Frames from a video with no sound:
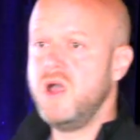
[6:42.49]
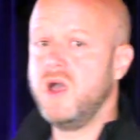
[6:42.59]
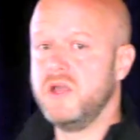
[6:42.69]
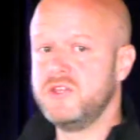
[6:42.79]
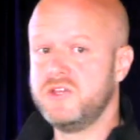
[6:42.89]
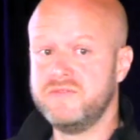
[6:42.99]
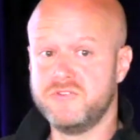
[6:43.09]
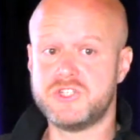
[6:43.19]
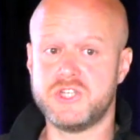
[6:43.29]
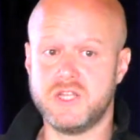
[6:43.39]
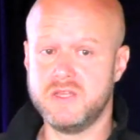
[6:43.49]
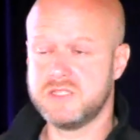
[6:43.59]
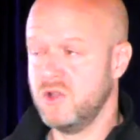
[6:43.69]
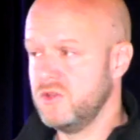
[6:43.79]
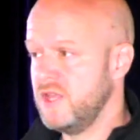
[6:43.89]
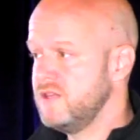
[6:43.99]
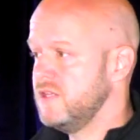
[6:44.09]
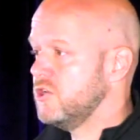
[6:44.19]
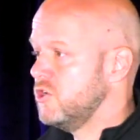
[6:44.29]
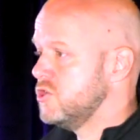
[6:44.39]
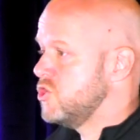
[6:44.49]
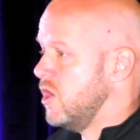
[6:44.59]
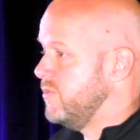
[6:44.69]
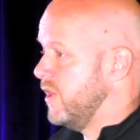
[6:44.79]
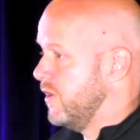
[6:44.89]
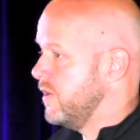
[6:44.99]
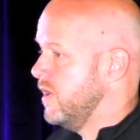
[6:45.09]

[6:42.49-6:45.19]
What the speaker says: the diversity. So they did a good job there.